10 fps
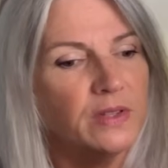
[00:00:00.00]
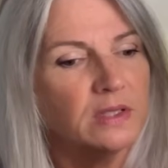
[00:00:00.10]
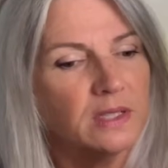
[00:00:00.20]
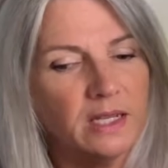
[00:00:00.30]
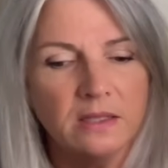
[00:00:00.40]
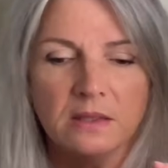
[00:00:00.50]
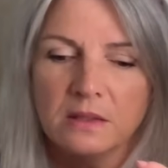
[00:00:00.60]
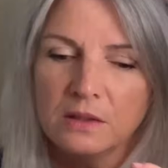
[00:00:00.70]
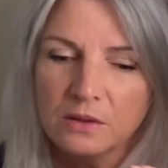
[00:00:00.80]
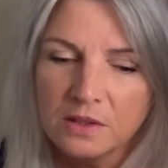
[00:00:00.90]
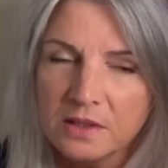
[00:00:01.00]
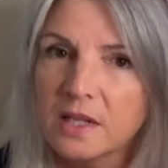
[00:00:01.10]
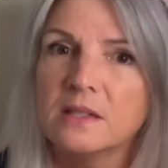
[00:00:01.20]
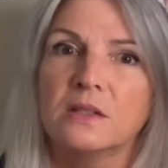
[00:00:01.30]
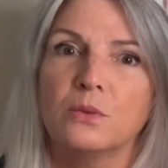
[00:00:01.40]
is lace,
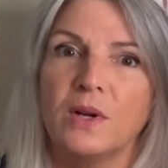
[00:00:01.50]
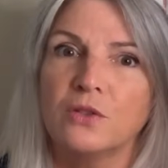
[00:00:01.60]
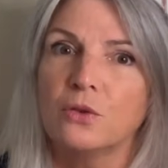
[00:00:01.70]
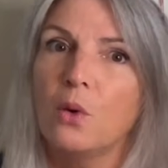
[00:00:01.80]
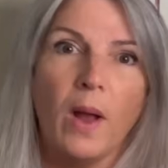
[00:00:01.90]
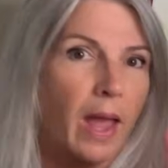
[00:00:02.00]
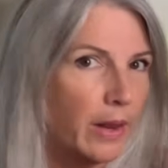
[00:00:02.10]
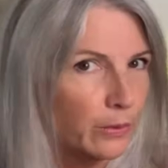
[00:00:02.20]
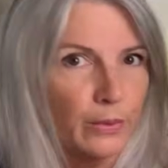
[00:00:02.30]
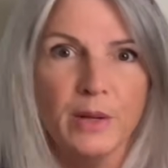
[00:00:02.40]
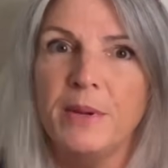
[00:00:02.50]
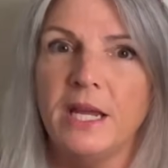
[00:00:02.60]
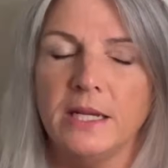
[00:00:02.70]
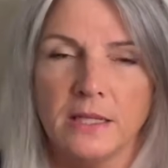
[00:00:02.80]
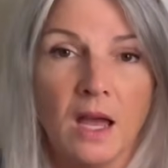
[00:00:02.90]
6 is a rest row, and
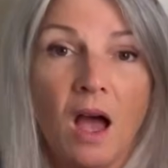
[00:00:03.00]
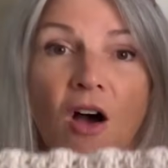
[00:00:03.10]
repeat.